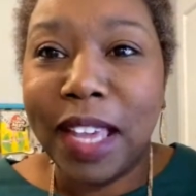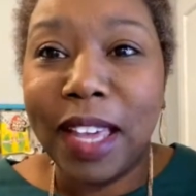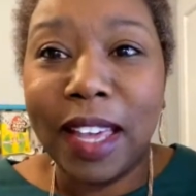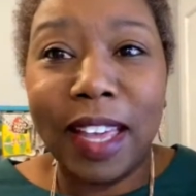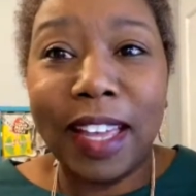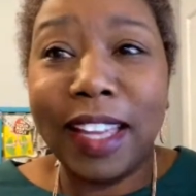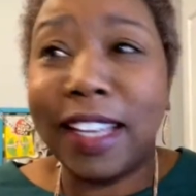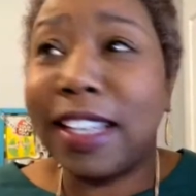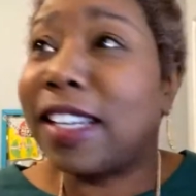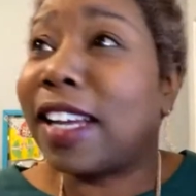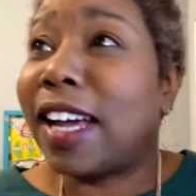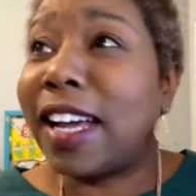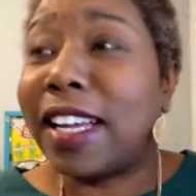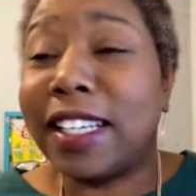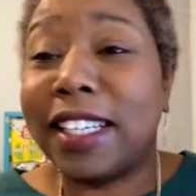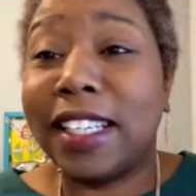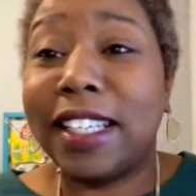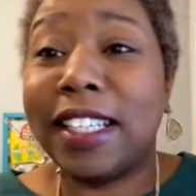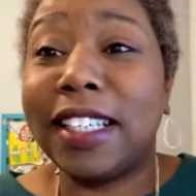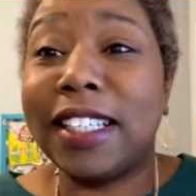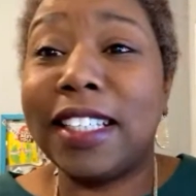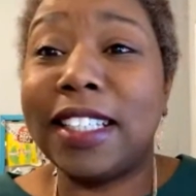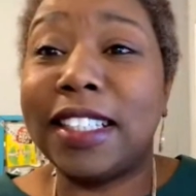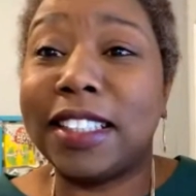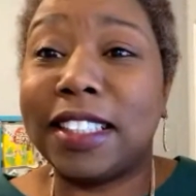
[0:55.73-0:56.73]
I, I didn't
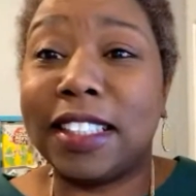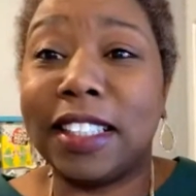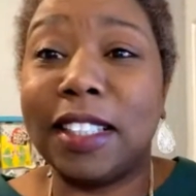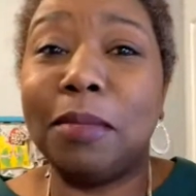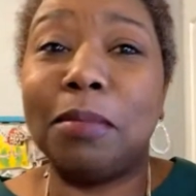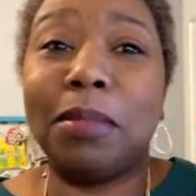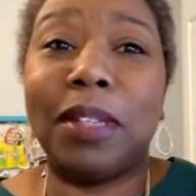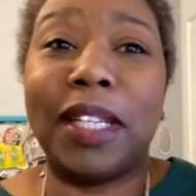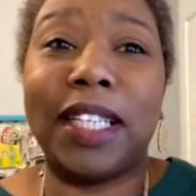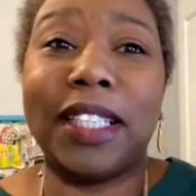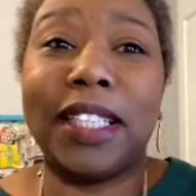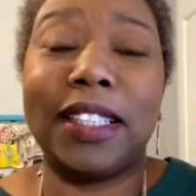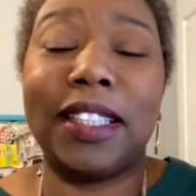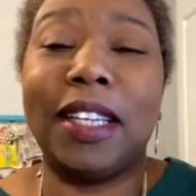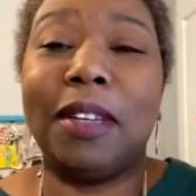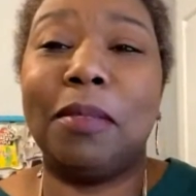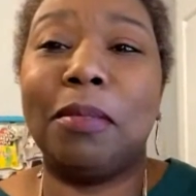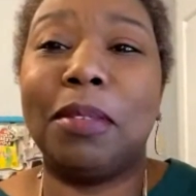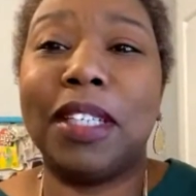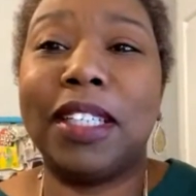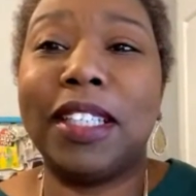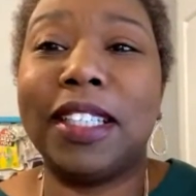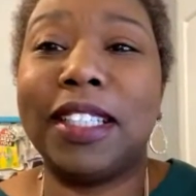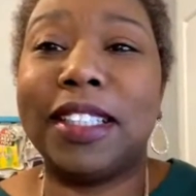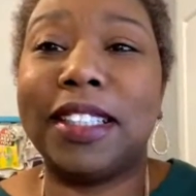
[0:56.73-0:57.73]
get any sleep last night
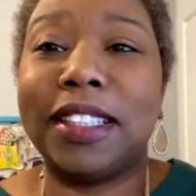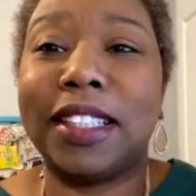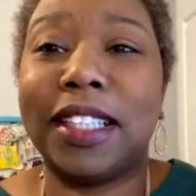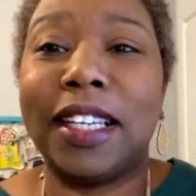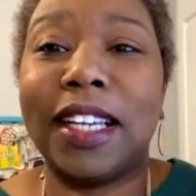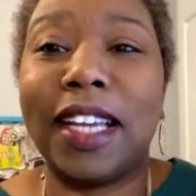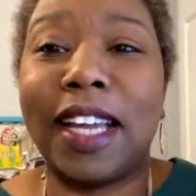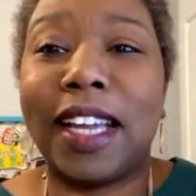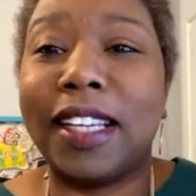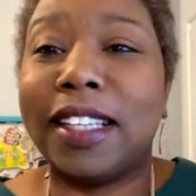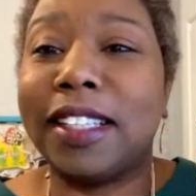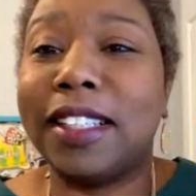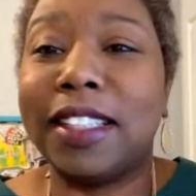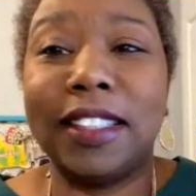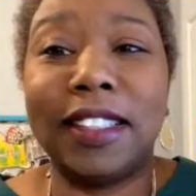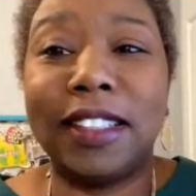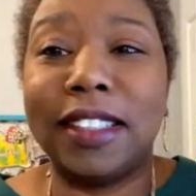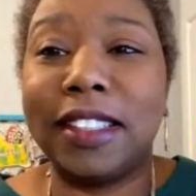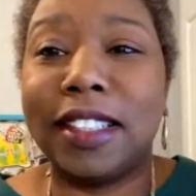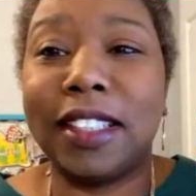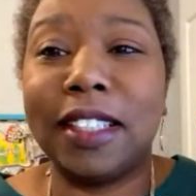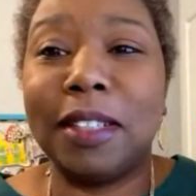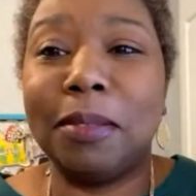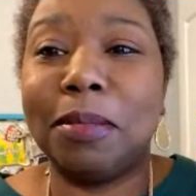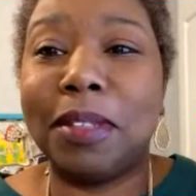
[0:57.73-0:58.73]
because I couldn't
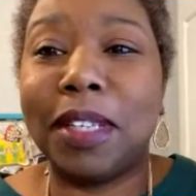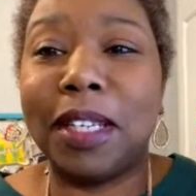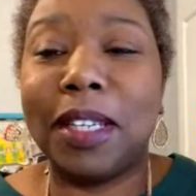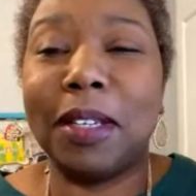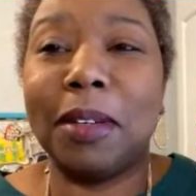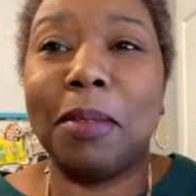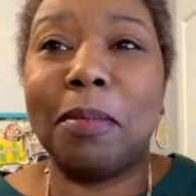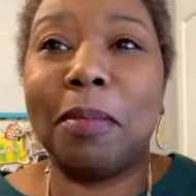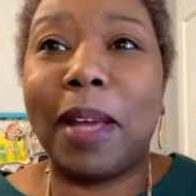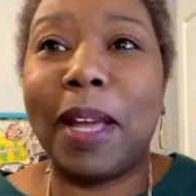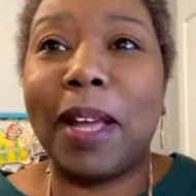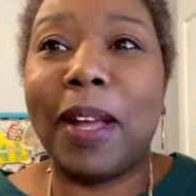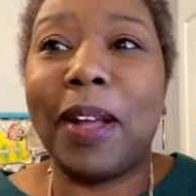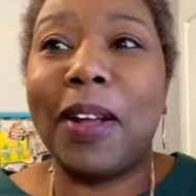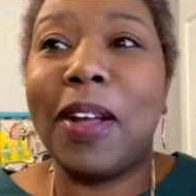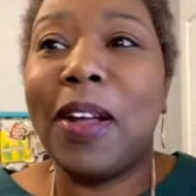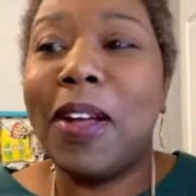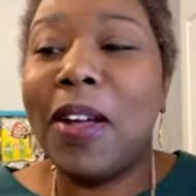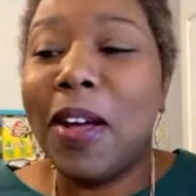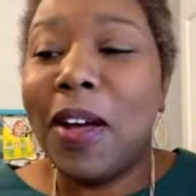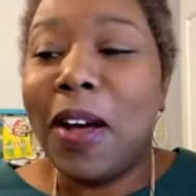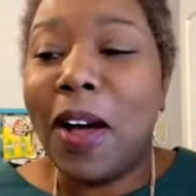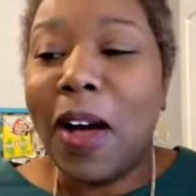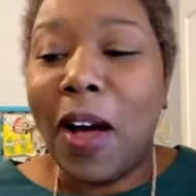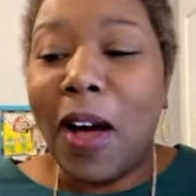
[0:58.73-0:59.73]
sleep thinking about
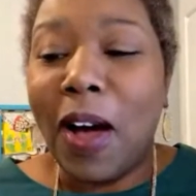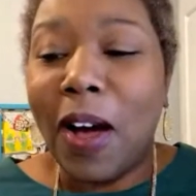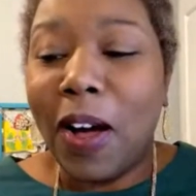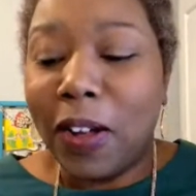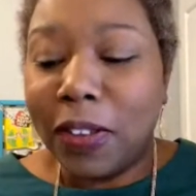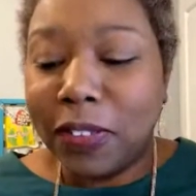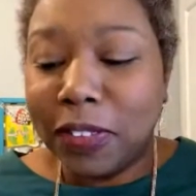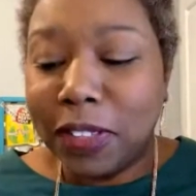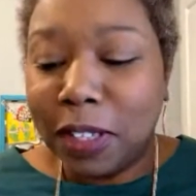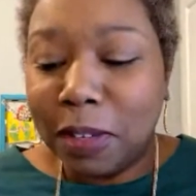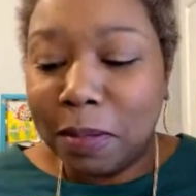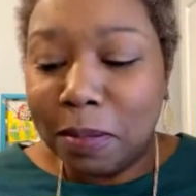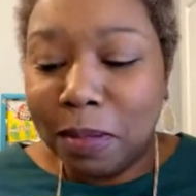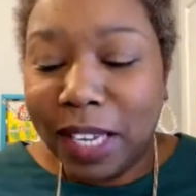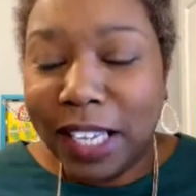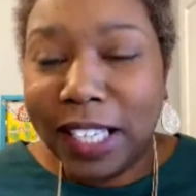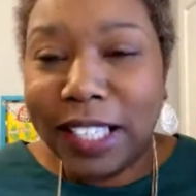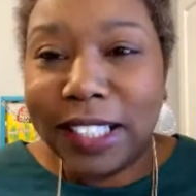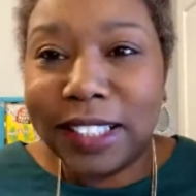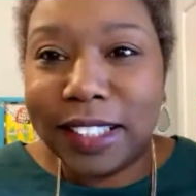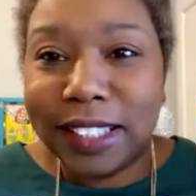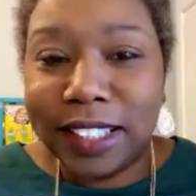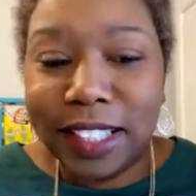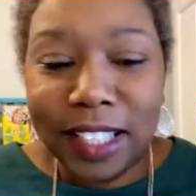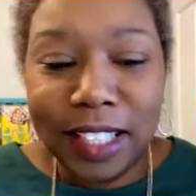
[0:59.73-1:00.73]
all the
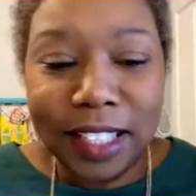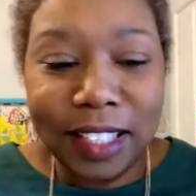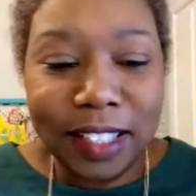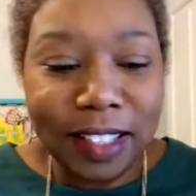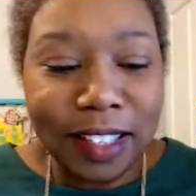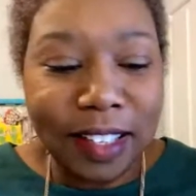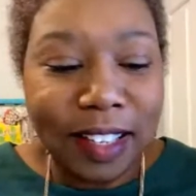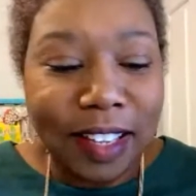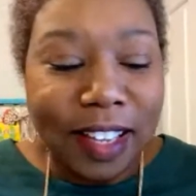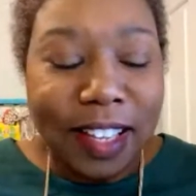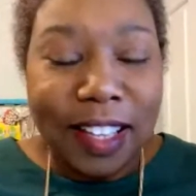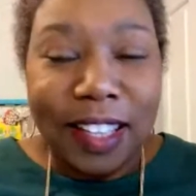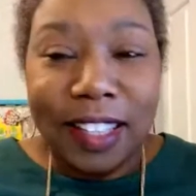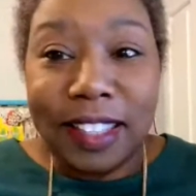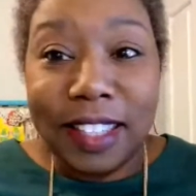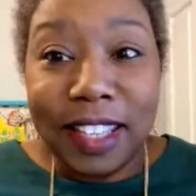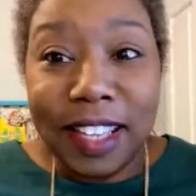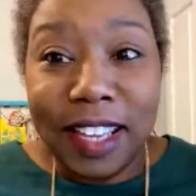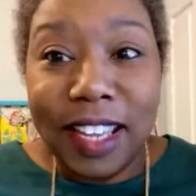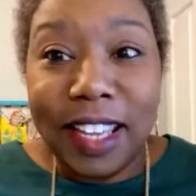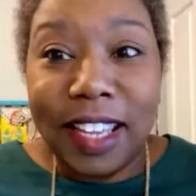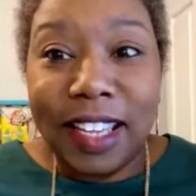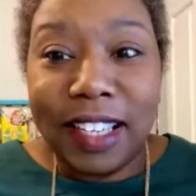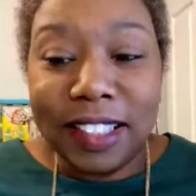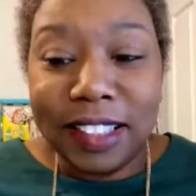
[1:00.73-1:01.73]
amazing
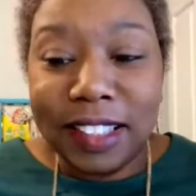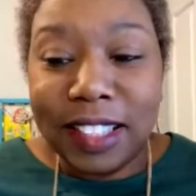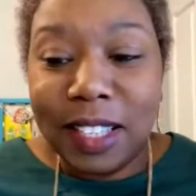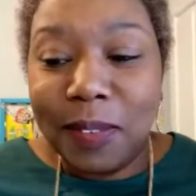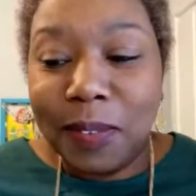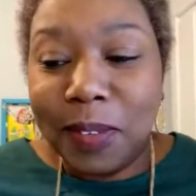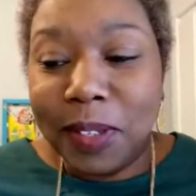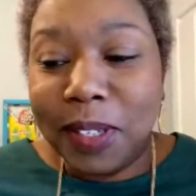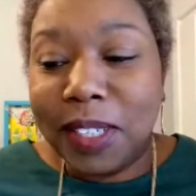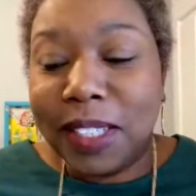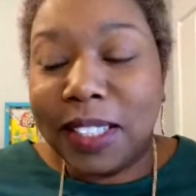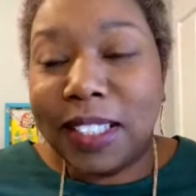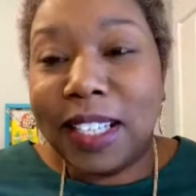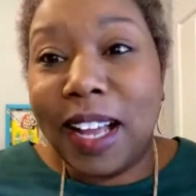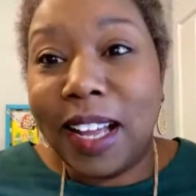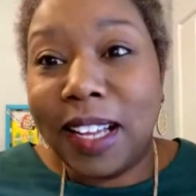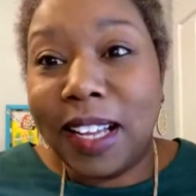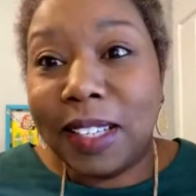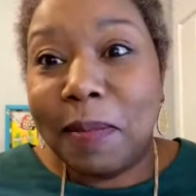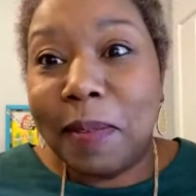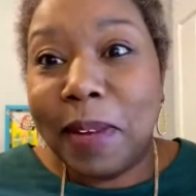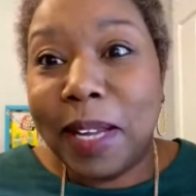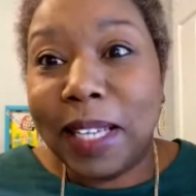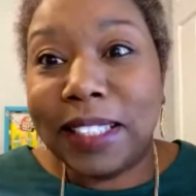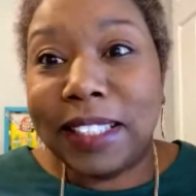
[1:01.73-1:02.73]
things that we're going to talk
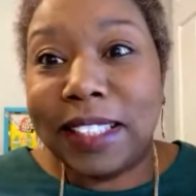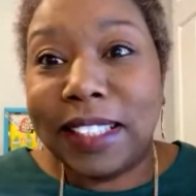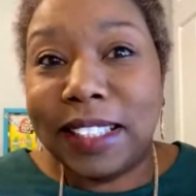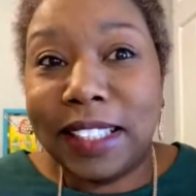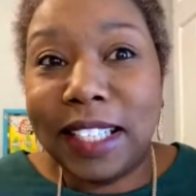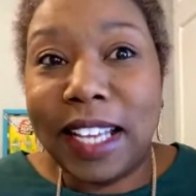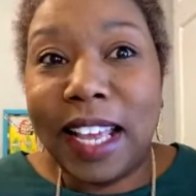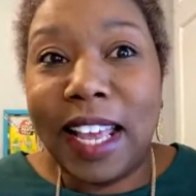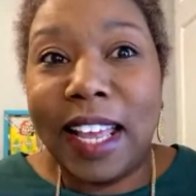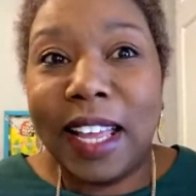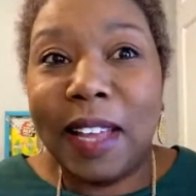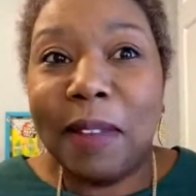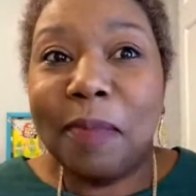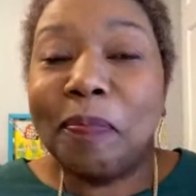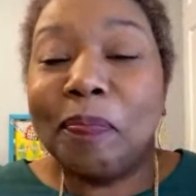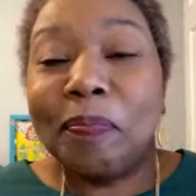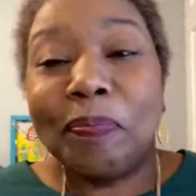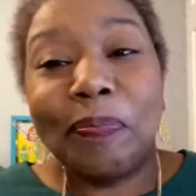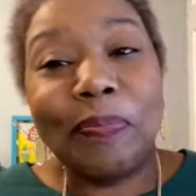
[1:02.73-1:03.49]
about today